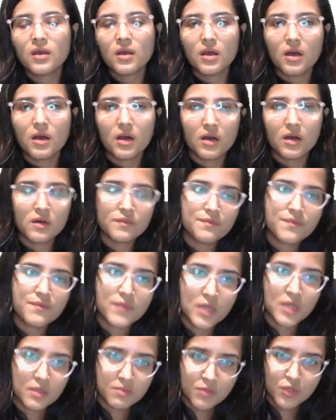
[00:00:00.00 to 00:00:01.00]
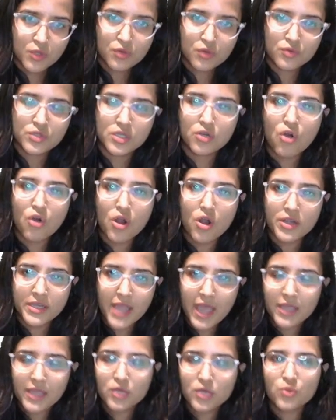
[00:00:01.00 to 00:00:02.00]
the
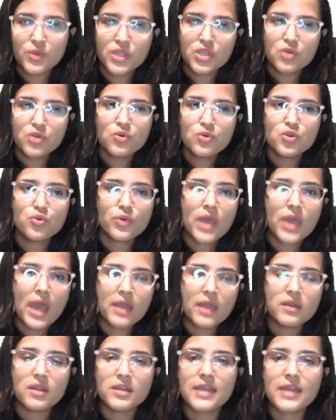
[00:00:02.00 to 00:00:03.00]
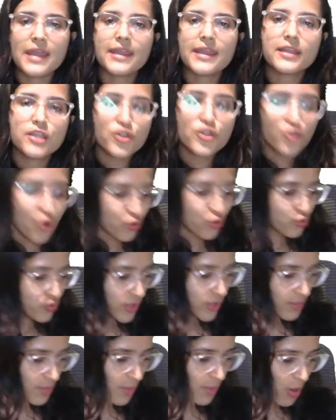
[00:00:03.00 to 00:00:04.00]
contact with you. You can directly talk to
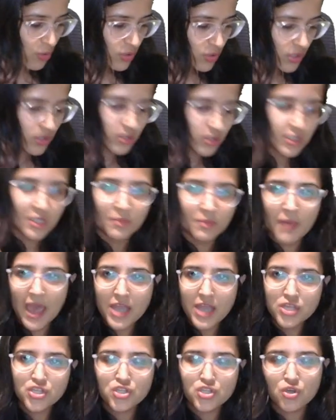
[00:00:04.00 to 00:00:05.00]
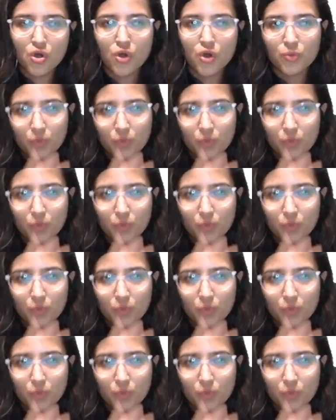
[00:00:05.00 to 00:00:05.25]
them about the batch or